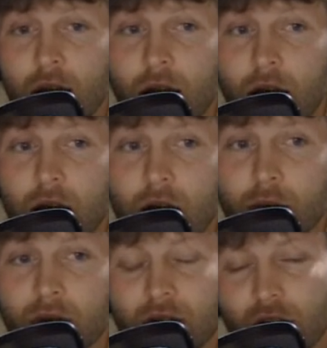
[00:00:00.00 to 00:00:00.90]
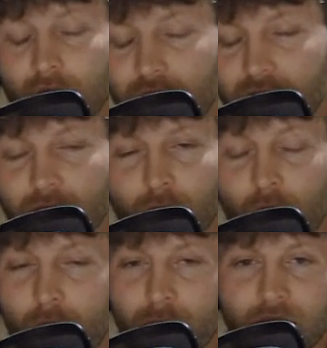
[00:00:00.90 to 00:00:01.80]
But there's some
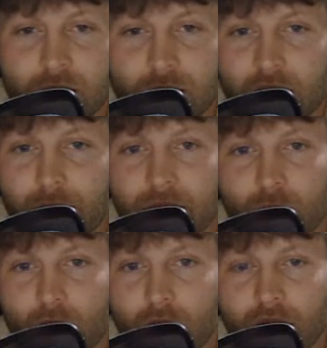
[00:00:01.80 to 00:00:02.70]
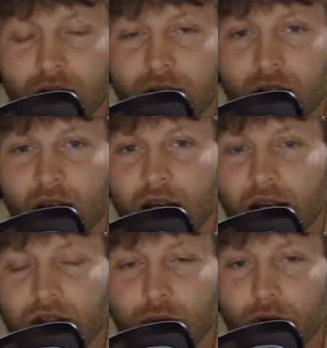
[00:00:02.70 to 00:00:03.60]
growing pains with him as well. He's
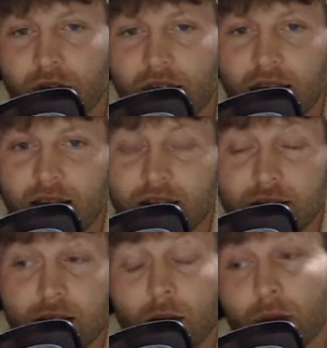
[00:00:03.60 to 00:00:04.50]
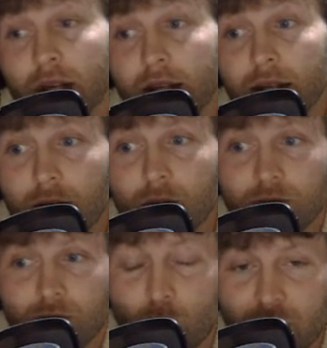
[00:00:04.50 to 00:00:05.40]
a rookie and he's not playing
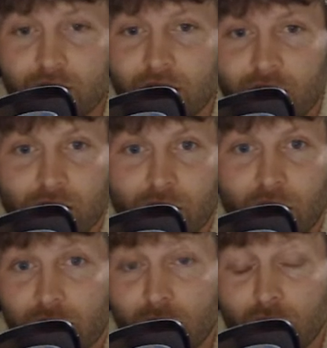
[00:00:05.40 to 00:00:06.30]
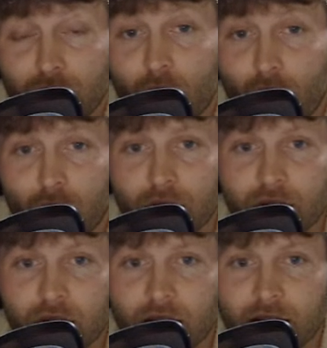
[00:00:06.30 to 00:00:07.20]
with a good guard
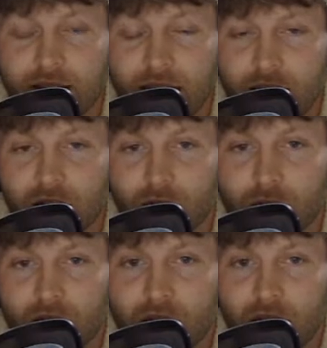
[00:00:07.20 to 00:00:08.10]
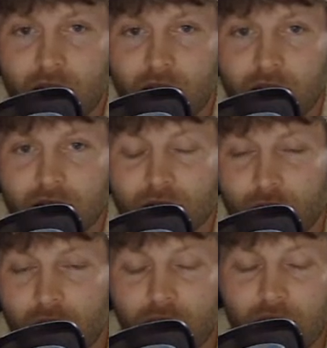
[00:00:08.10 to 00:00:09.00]
tandem
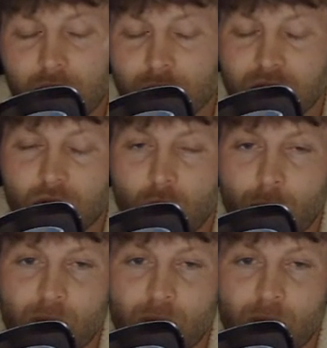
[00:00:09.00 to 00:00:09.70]
surrounding him. So